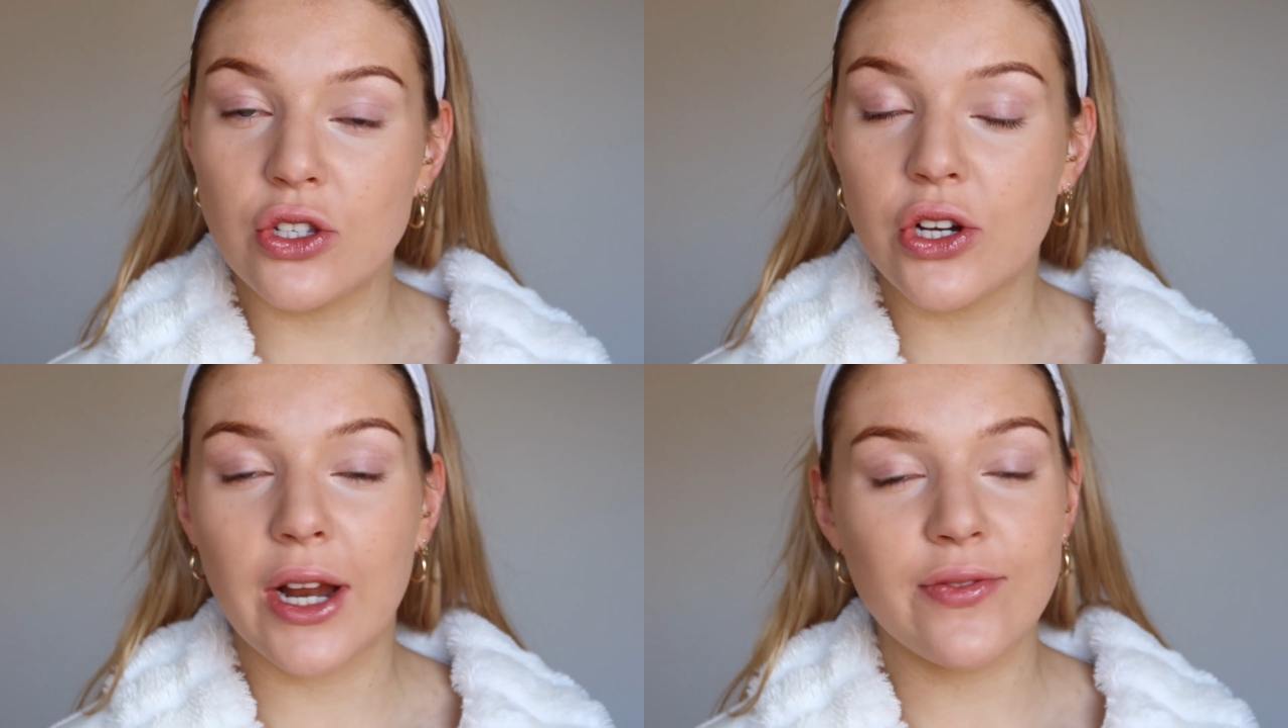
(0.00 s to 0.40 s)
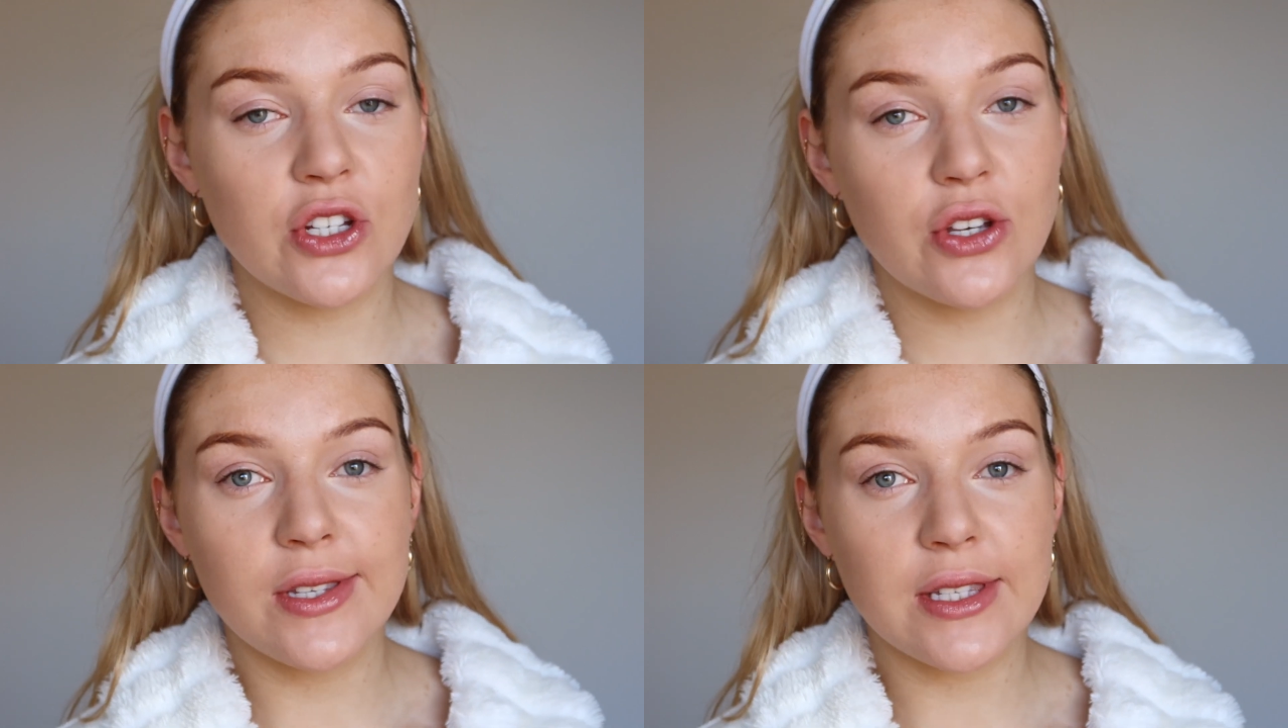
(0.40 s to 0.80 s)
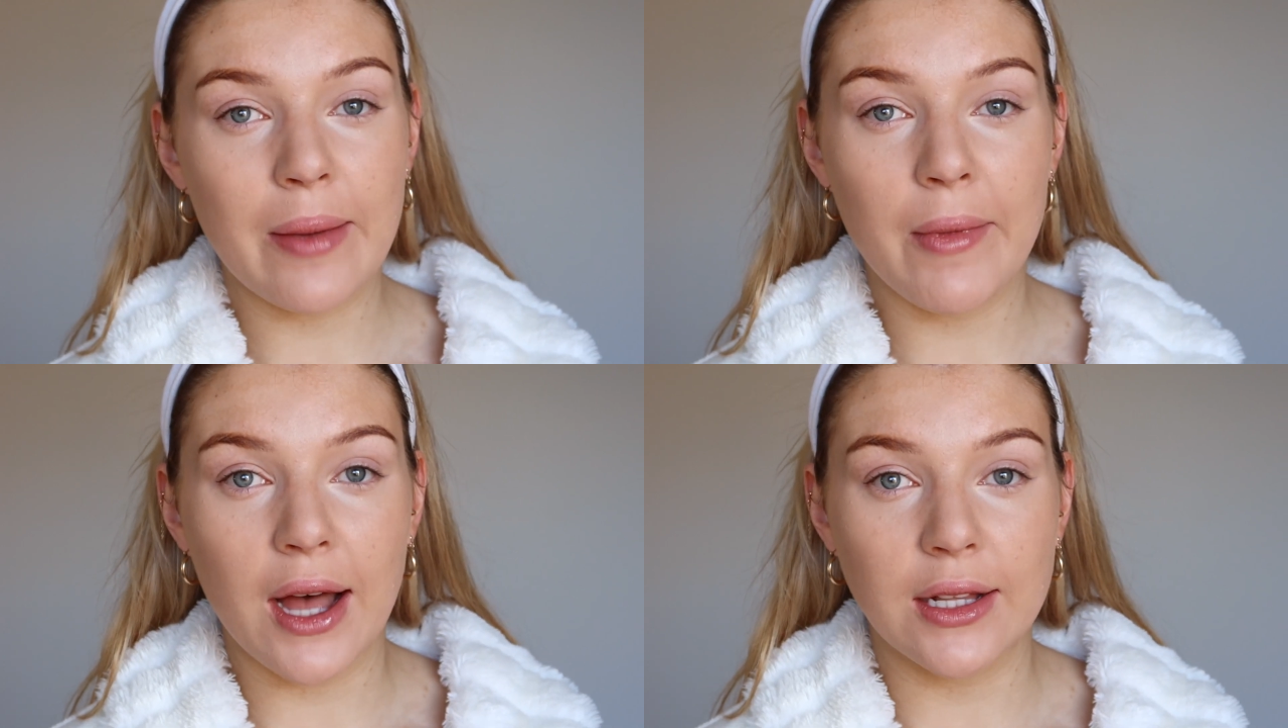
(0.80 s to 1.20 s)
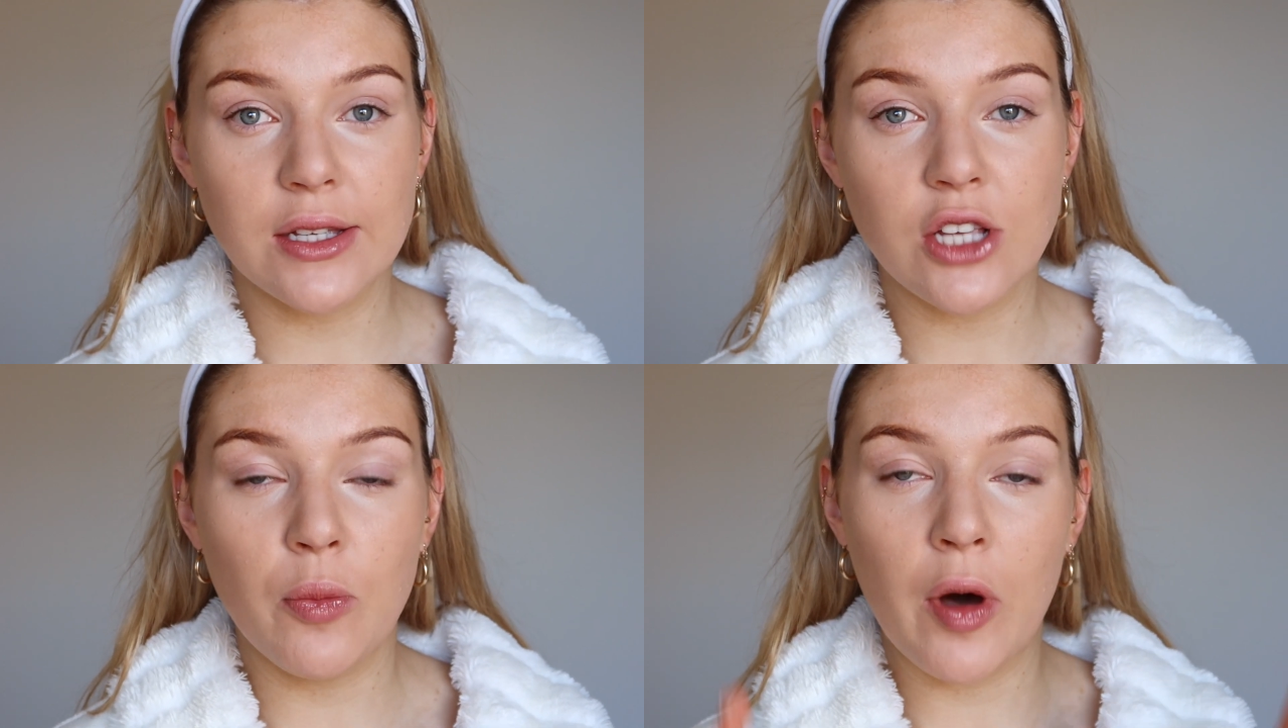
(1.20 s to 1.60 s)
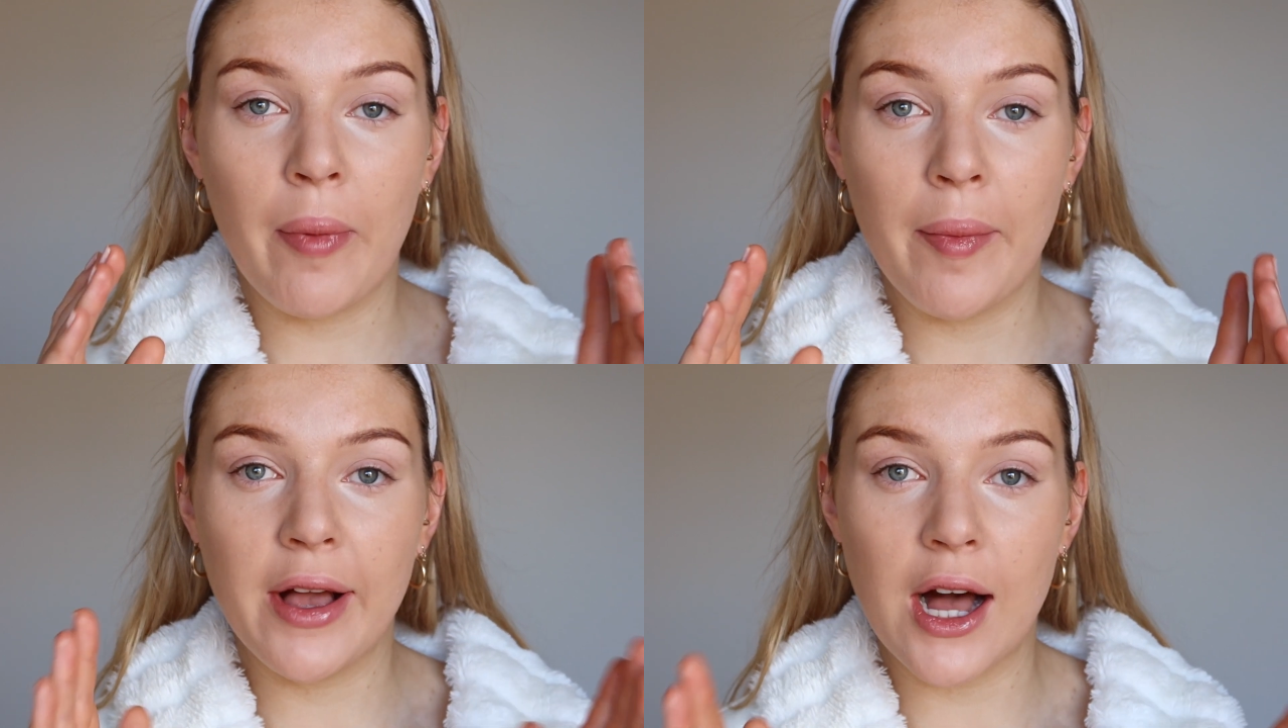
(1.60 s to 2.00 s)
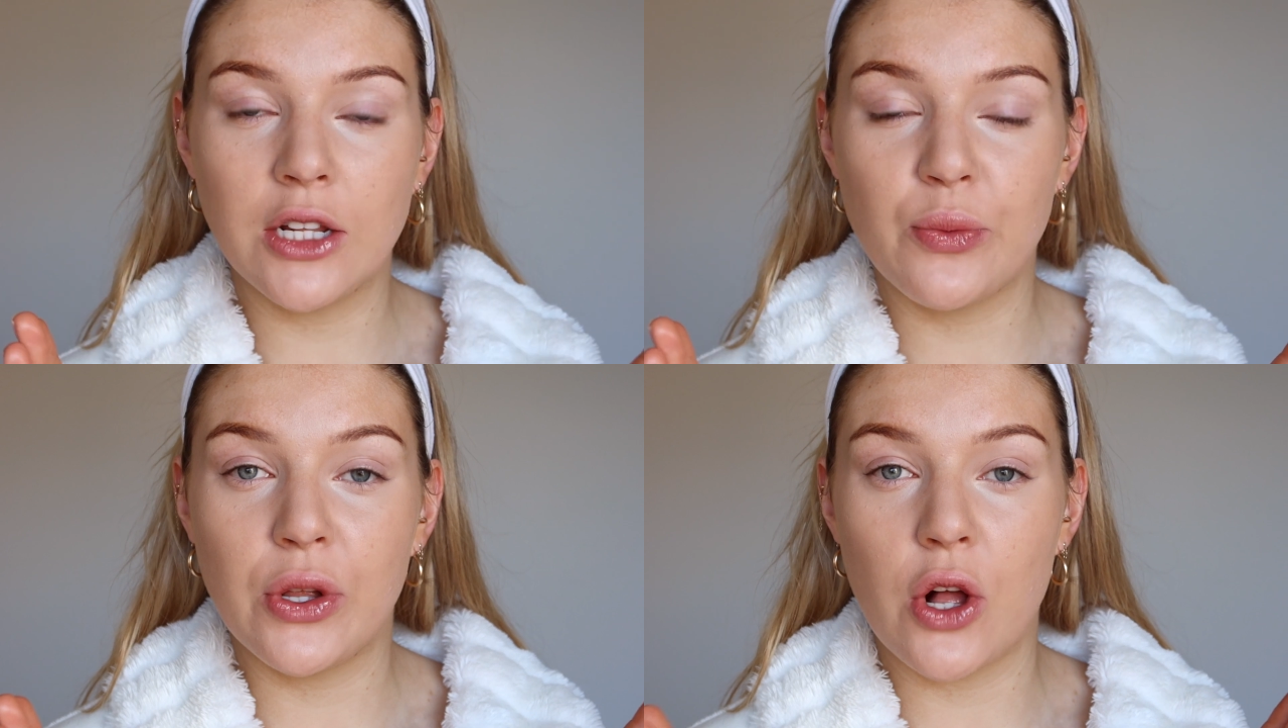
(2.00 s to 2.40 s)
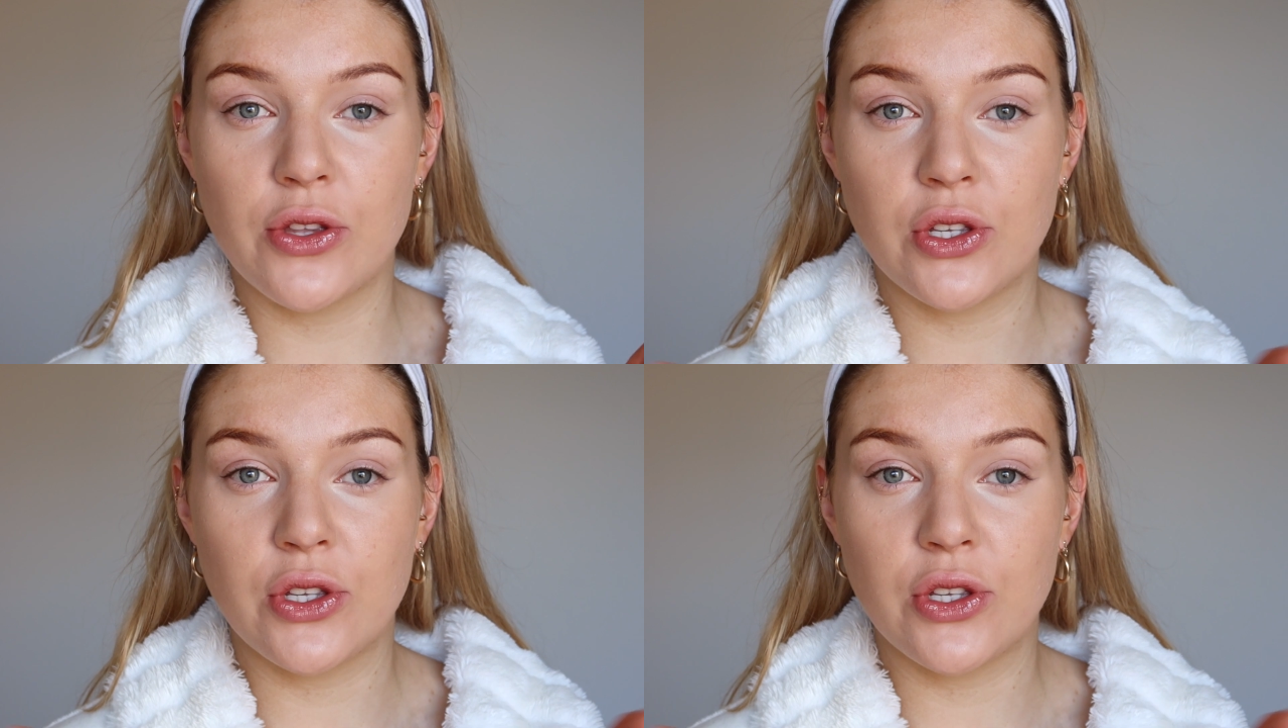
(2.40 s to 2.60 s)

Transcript: You don't have to use the same colours. I'll pop up a colour wheel on the